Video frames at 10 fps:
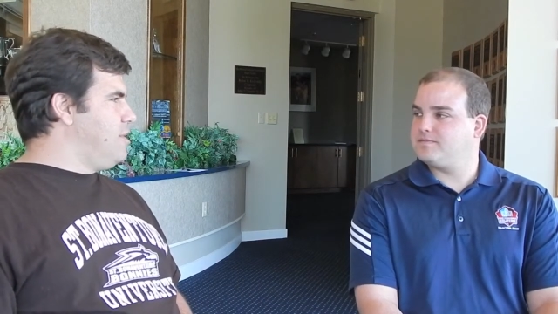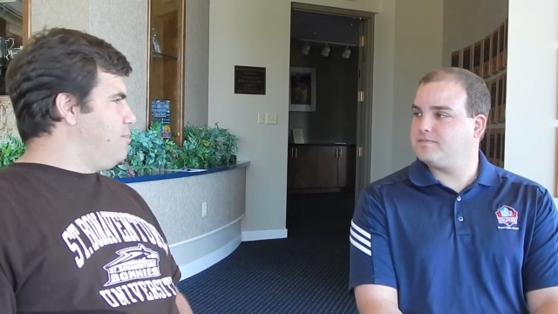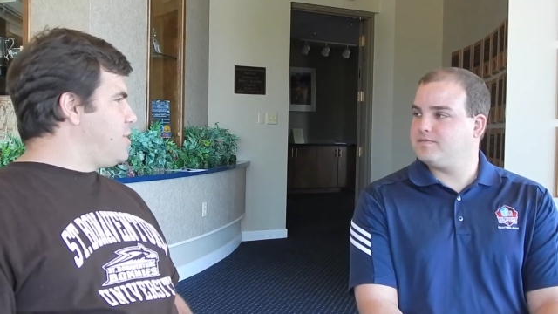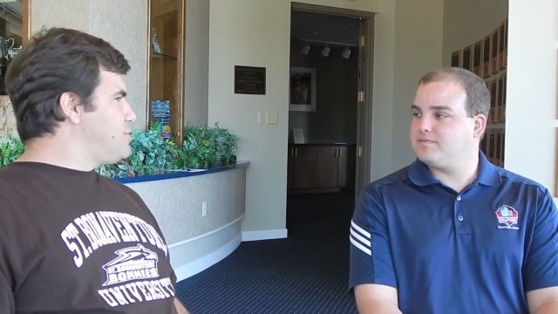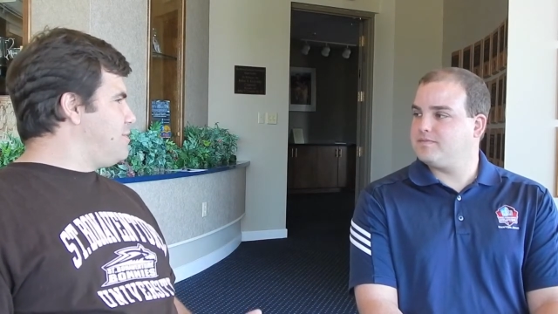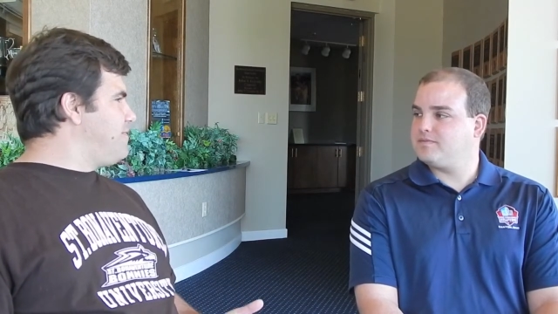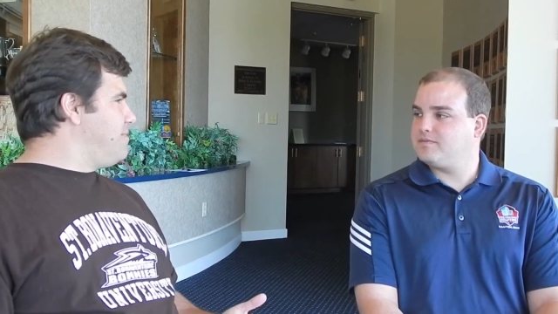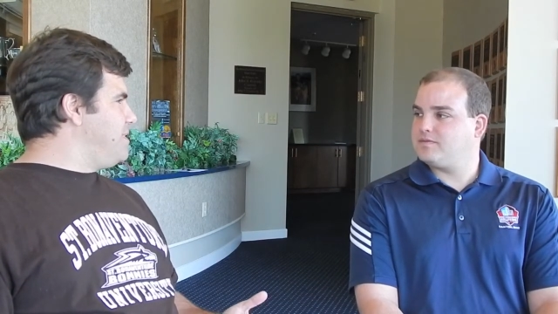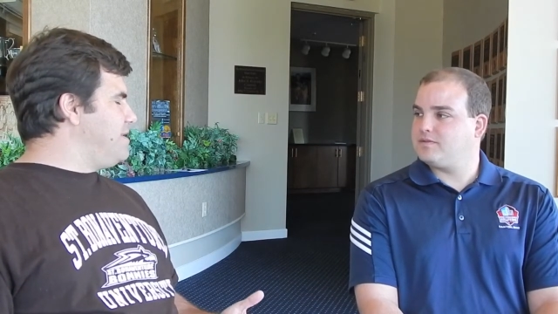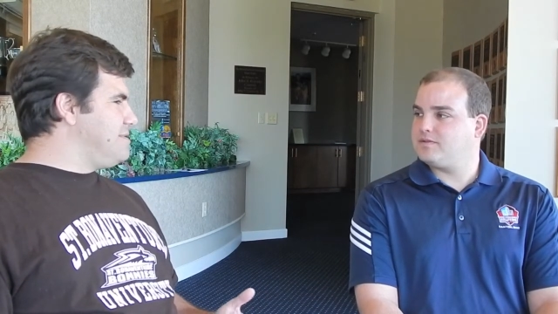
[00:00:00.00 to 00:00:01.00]
Speaker 1: Barcelona for
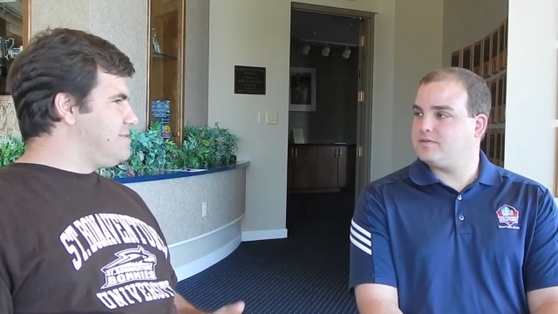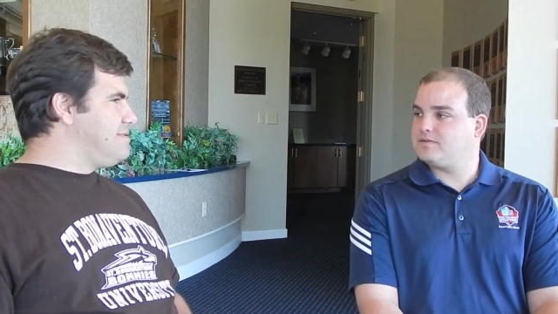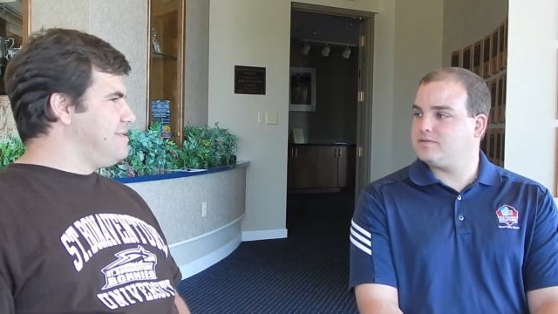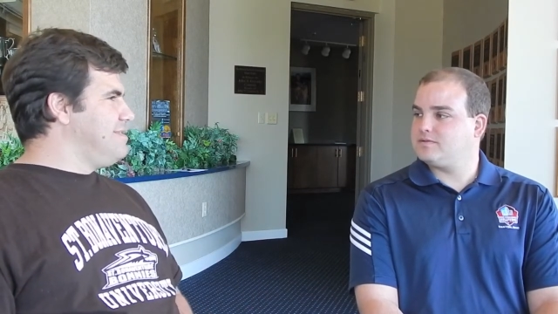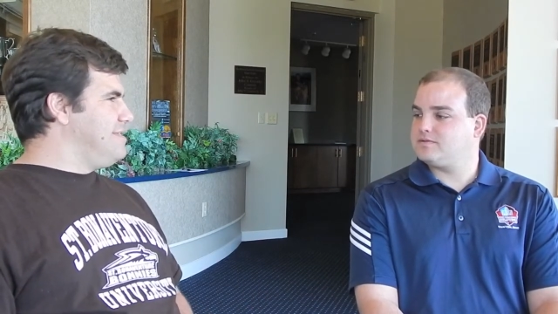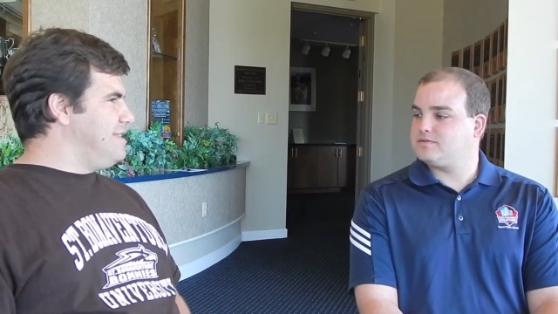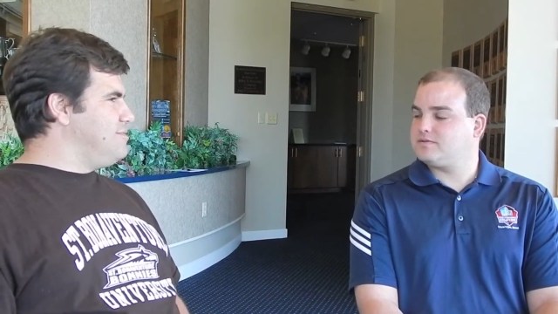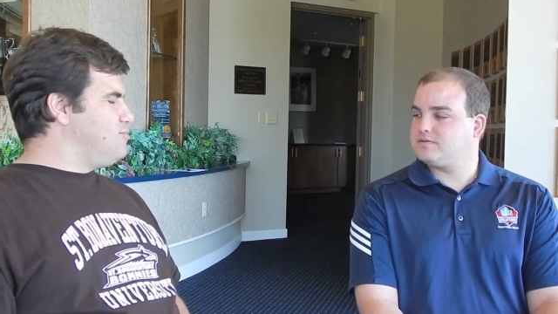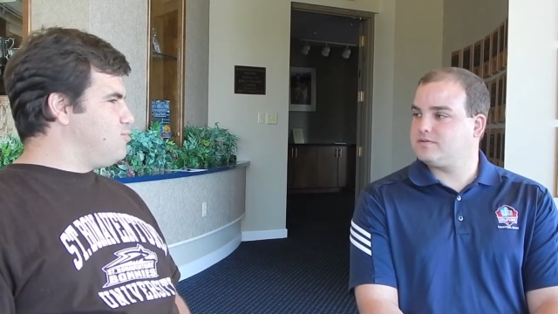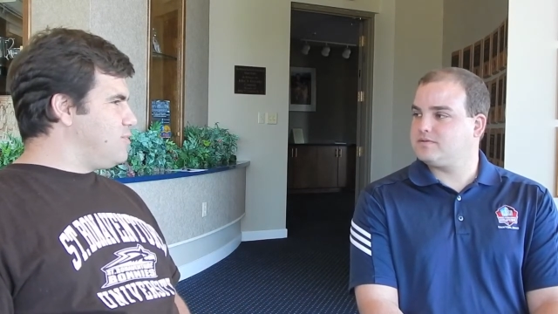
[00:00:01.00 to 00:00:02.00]
me is is
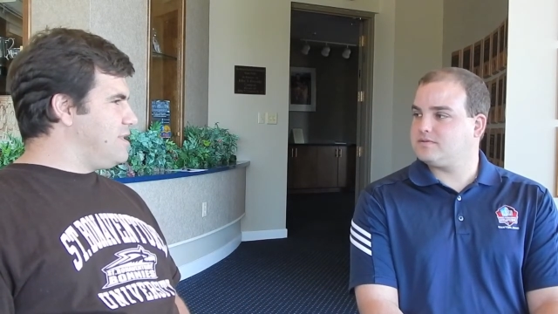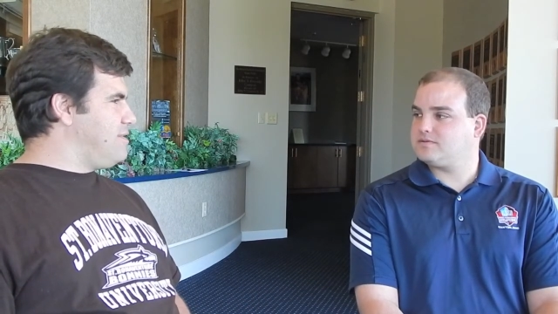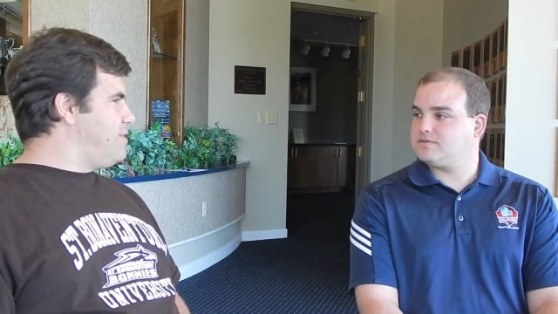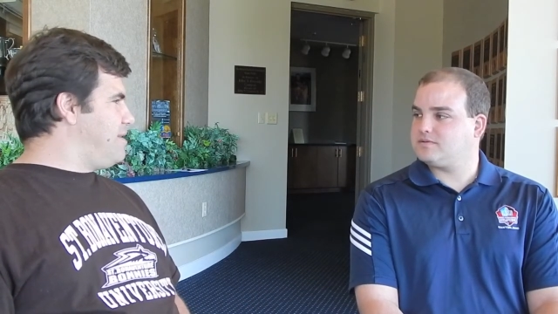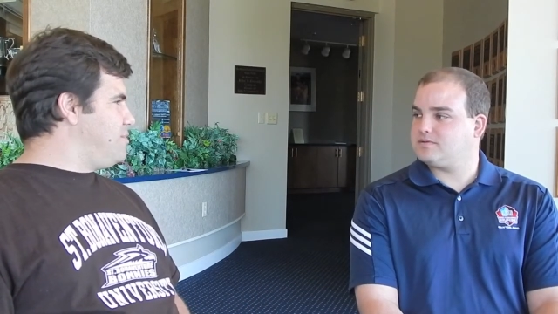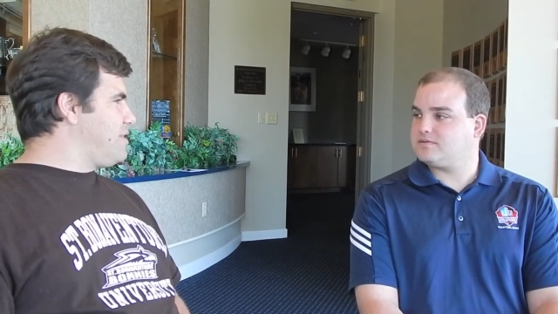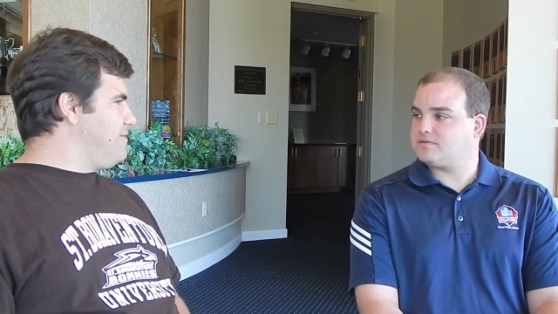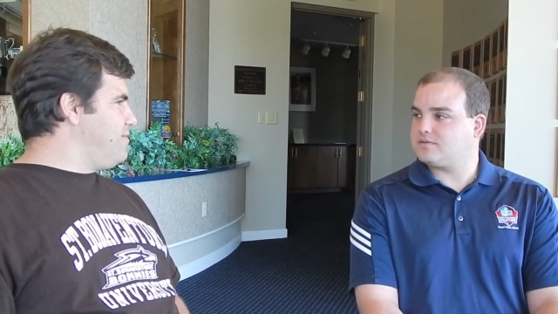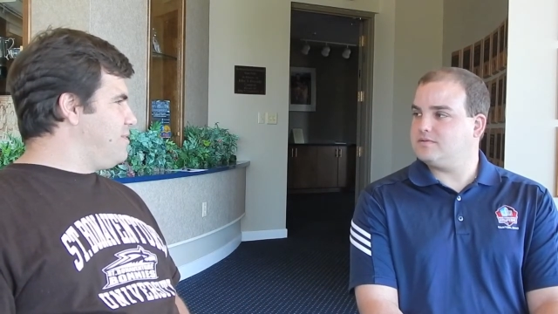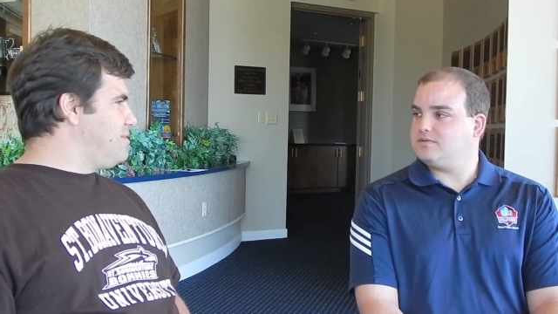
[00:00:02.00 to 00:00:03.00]
really what I'm looking
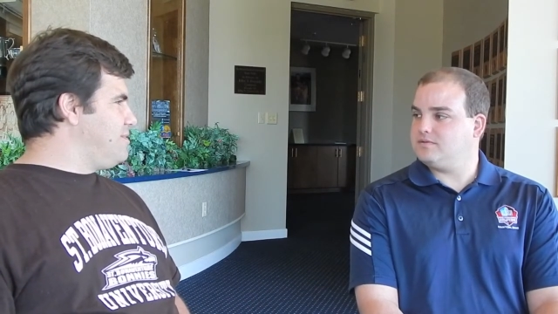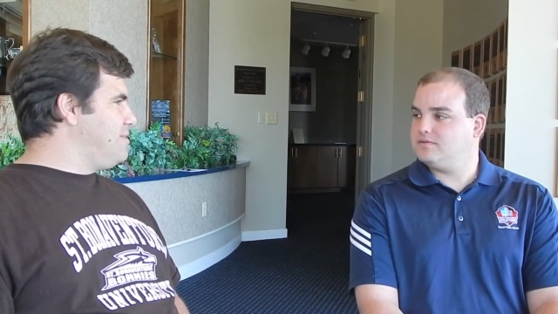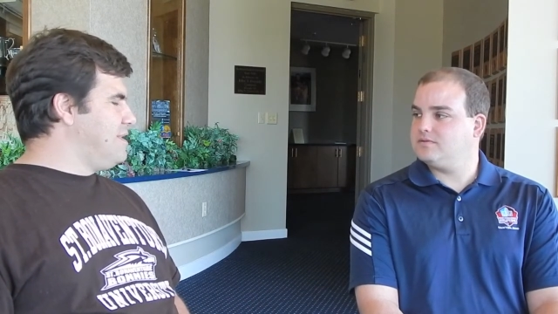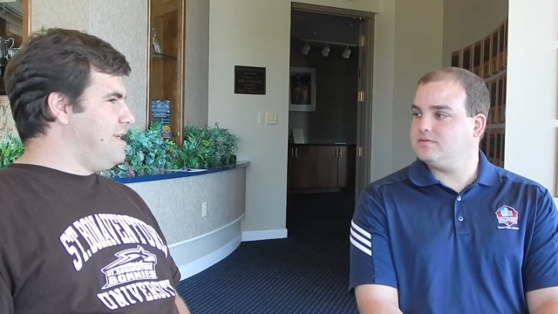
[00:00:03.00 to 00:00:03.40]
forward to.